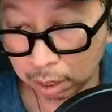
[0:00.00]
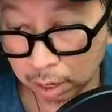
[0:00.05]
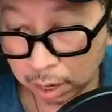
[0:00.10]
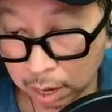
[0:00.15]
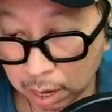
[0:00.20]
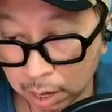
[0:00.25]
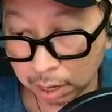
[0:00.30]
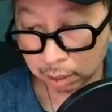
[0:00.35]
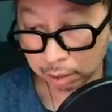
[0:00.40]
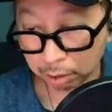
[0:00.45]

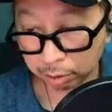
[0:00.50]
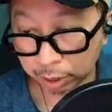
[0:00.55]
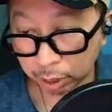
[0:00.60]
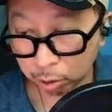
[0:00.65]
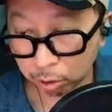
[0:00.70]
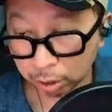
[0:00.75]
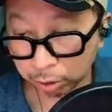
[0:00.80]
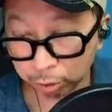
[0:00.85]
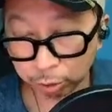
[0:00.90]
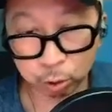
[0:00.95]
And
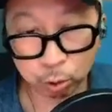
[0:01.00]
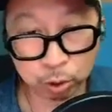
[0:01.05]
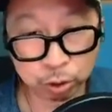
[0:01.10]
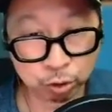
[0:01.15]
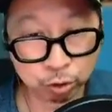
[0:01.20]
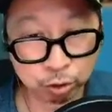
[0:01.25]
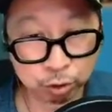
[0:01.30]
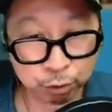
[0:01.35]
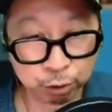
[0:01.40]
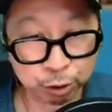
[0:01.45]
Daryl has a
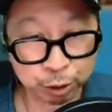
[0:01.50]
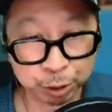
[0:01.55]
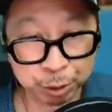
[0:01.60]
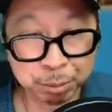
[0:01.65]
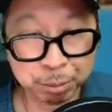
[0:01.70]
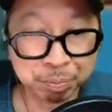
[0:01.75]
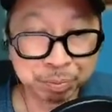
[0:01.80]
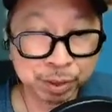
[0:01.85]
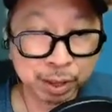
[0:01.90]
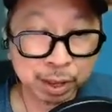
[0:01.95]
question for
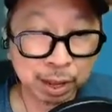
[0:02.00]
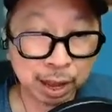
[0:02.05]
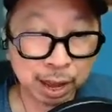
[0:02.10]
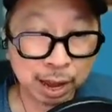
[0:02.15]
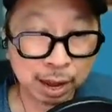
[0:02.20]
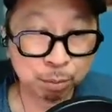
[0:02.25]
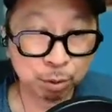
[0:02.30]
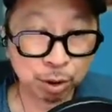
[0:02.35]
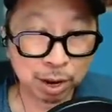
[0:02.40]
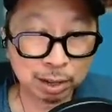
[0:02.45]
you.
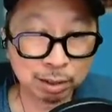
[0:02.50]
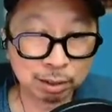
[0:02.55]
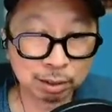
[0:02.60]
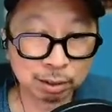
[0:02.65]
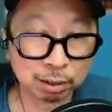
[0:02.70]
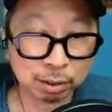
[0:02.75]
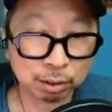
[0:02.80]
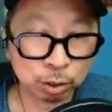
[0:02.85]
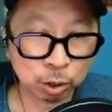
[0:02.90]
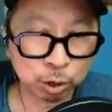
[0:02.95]
Hey,
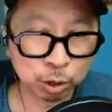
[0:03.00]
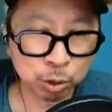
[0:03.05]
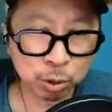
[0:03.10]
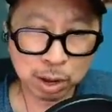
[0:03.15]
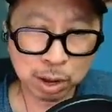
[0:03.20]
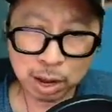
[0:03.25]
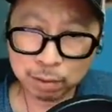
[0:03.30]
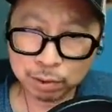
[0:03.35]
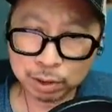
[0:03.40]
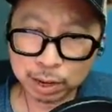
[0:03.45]
Brandon, don't you
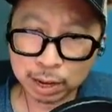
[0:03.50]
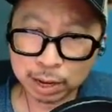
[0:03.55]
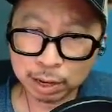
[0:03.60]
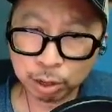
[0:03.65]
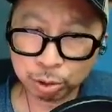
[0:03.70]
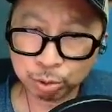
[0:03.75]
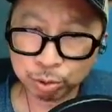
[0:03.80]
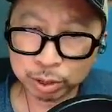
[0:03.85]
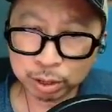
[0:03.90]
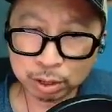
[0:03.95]
have an
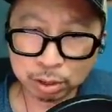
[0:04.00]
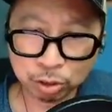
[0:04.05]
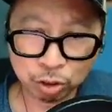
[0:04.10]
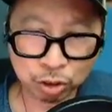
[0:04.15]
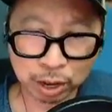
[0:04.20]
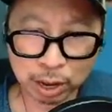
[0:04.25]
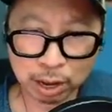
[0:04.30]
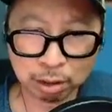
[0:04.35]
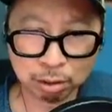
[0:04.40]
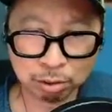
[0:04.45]
83-inch
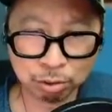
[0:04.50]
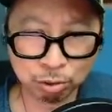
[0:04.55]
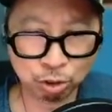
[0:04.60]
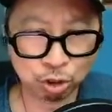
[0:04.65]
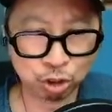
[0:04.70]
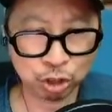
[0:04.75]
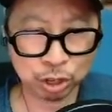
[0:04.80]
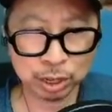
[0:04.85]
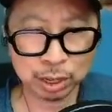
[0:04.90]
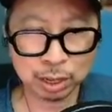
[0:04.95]

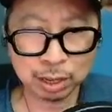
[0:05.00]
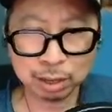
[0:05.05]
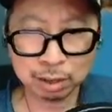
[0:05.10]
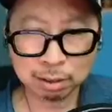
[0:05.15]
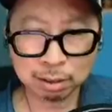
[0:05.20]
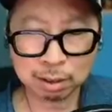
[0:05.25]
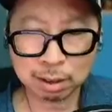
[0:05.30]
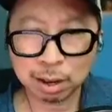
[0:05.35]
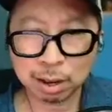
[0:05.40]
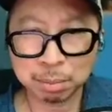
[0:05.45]

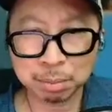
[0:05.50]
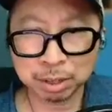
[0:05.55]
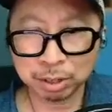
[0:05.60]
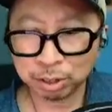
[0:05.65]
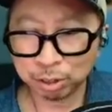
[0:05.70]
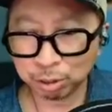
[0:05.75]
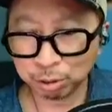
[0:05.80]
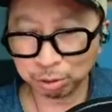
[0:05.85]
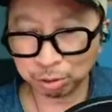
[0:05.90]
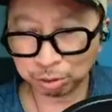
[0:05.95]
LG coming
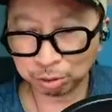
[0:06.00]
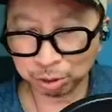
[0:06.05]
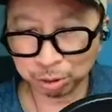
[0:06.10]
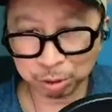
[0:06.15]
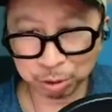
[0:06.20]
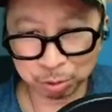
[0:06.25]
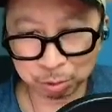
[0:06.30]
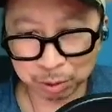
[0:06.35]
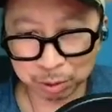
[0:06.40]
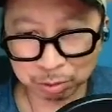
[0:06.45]
to you
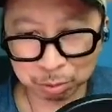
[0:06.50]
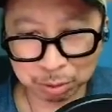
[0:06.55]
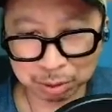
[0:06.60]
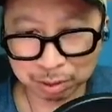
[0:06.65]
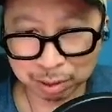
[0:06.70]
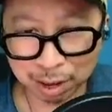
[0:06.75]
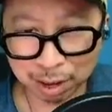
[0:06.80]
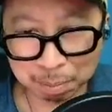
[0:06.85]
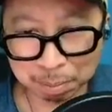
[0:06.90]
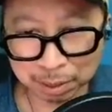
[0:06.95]
soon? What's
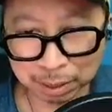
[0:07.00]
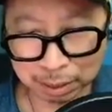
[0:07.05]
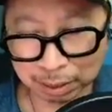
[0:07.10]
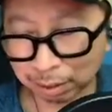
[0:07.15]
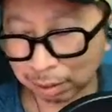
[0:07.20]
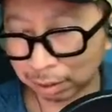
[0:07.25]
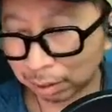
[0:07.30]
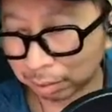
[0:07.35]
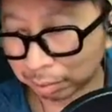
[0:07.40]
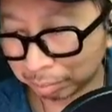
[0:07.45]
happening
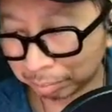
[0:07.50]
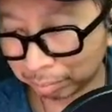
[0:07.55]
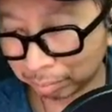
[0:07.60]
here?